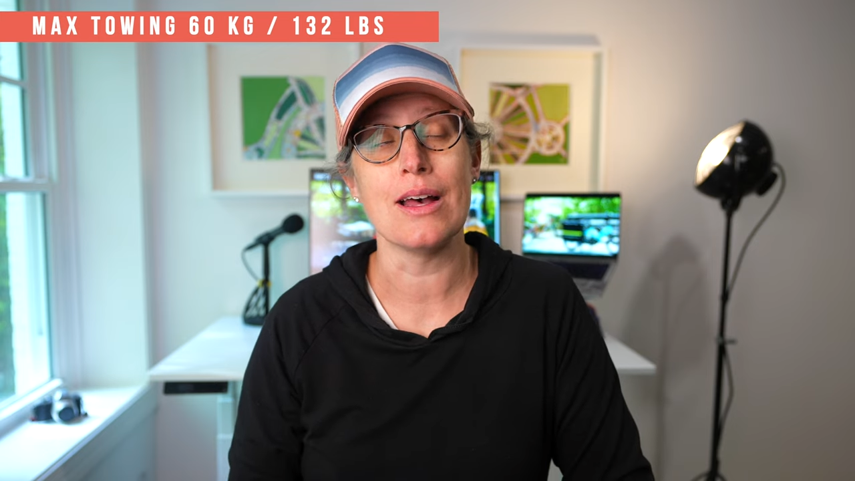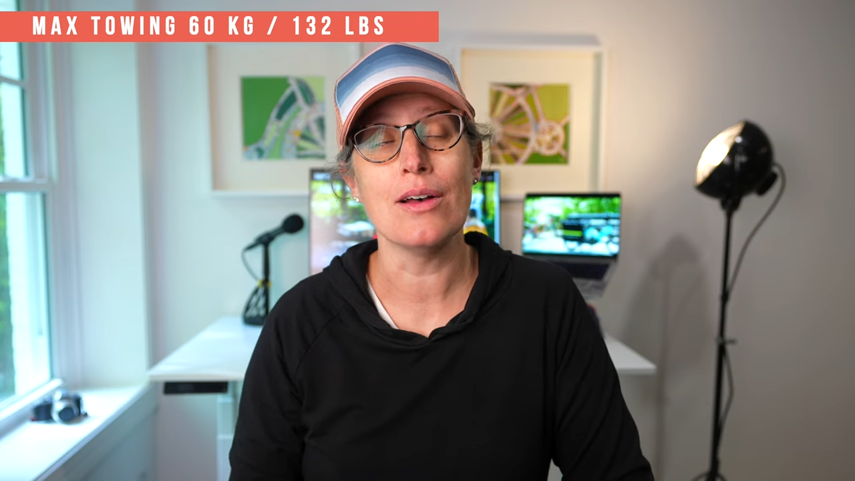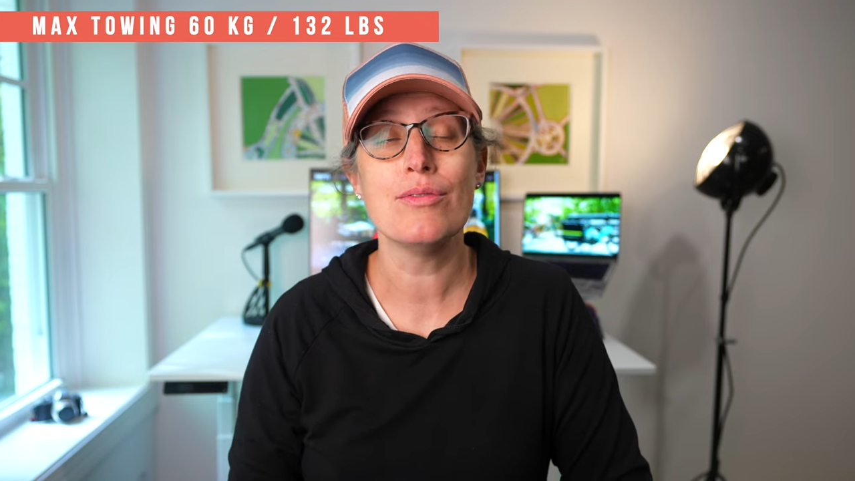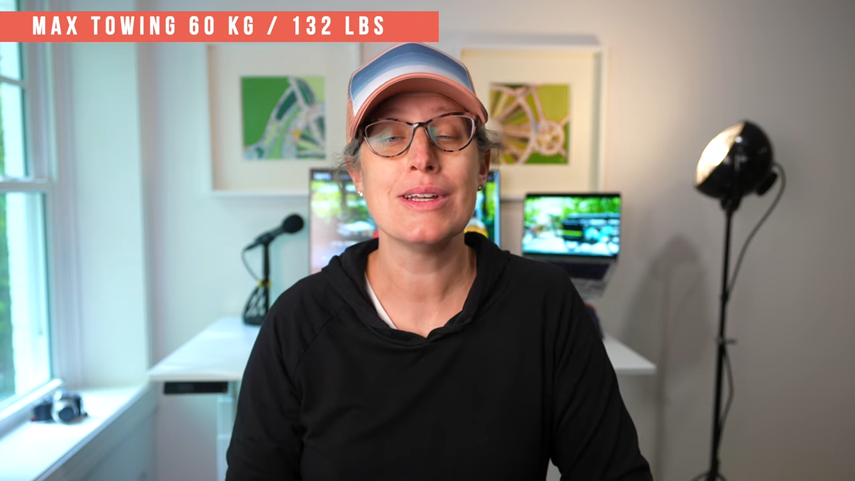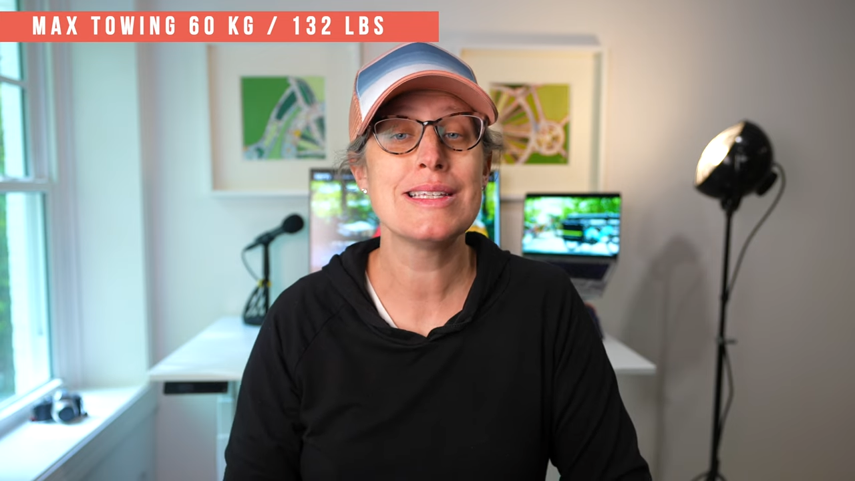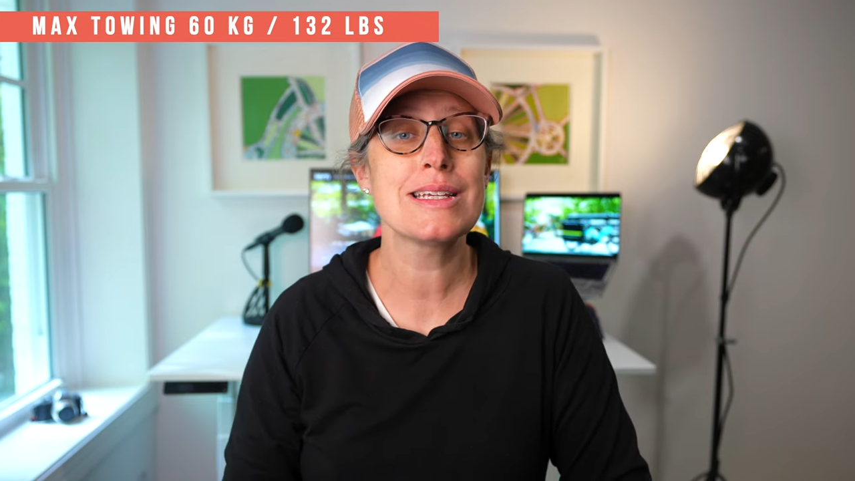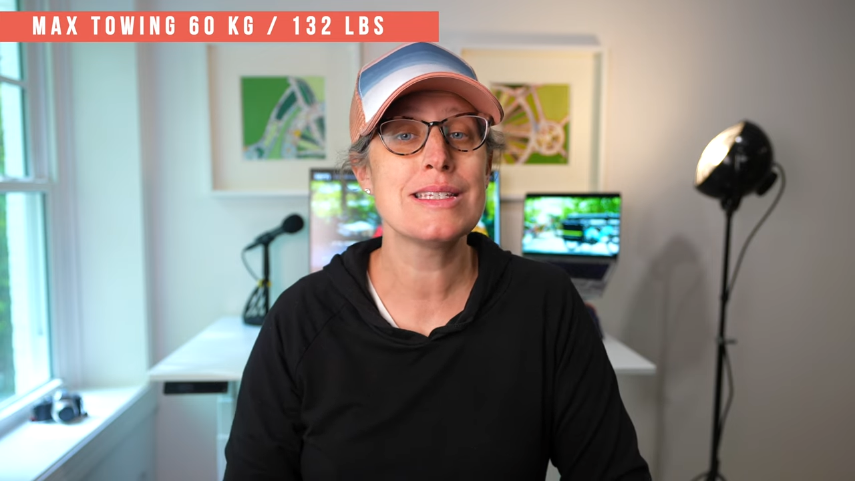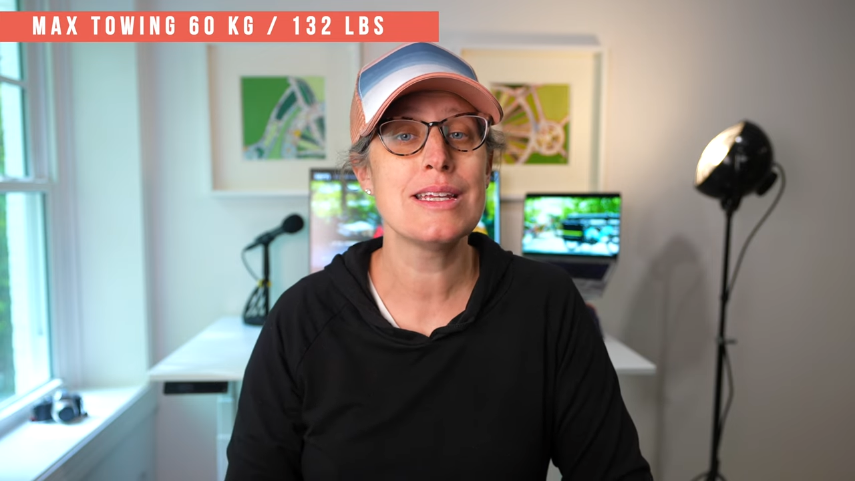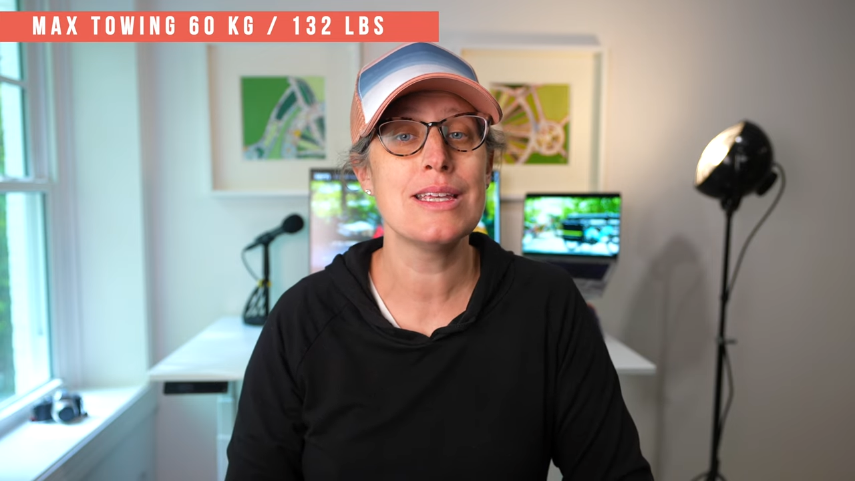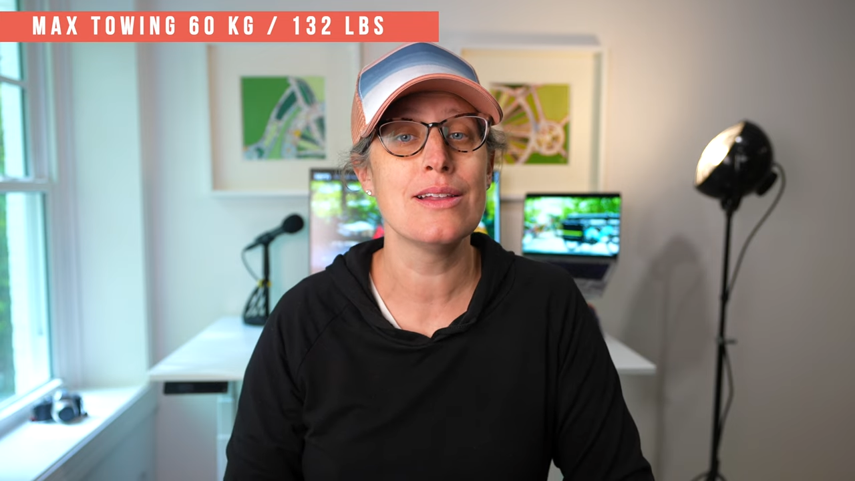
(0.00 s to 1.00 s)
of
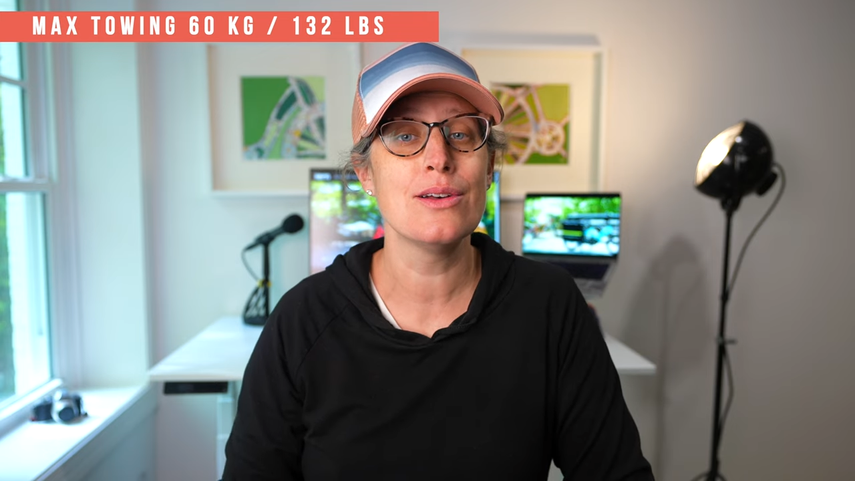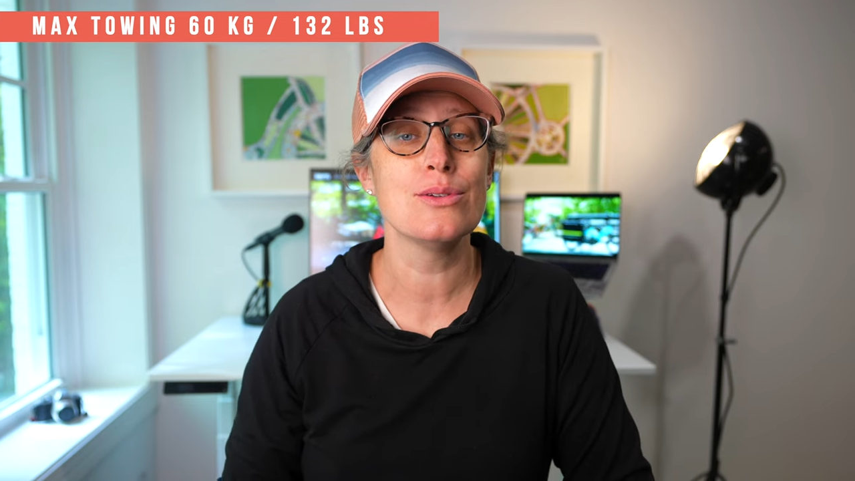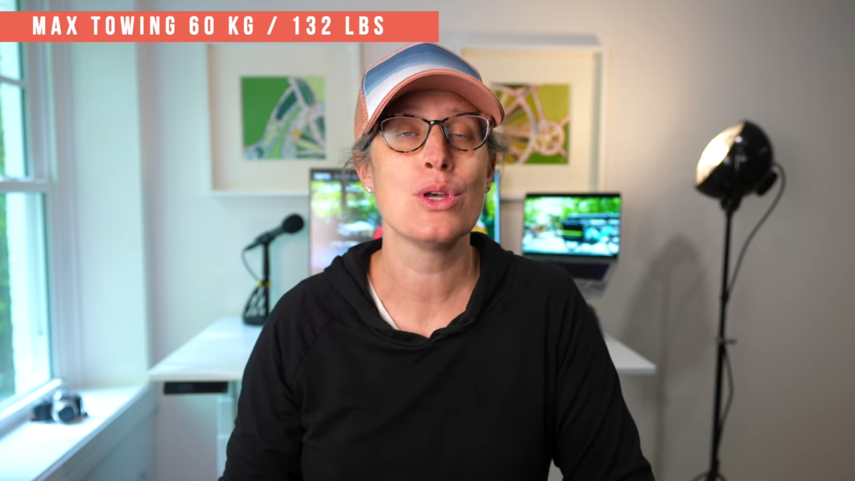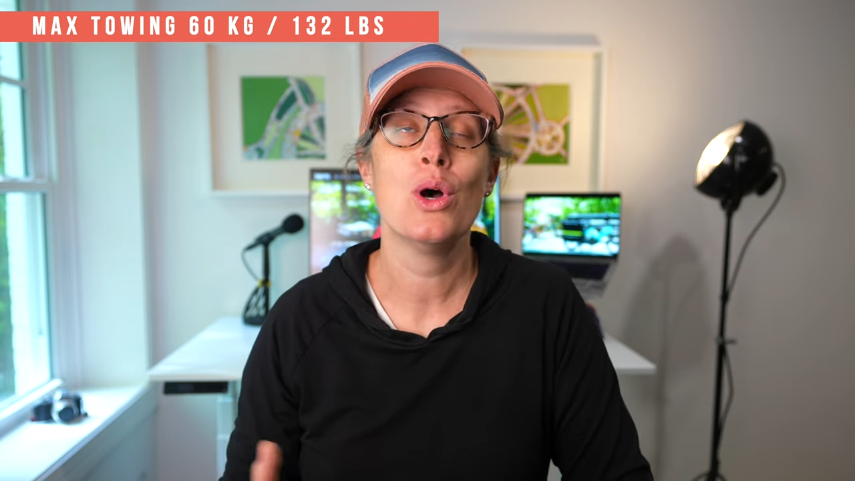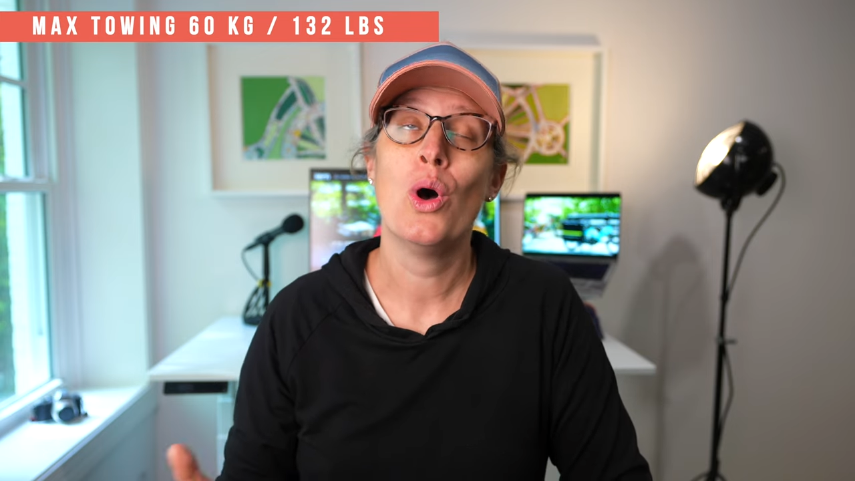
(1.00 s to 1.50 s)
60 kilos